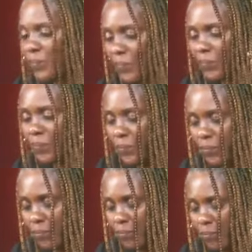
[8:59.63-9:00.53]

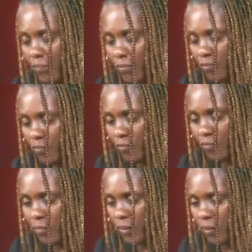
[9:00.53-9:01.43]

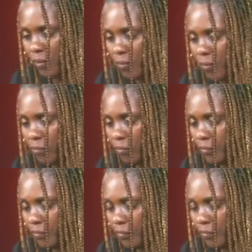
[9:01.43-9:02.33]

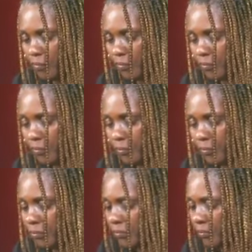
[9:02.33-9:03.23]

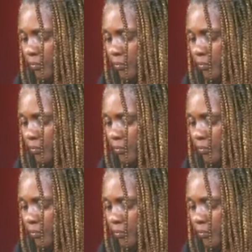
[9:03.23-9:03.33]
(not speaking)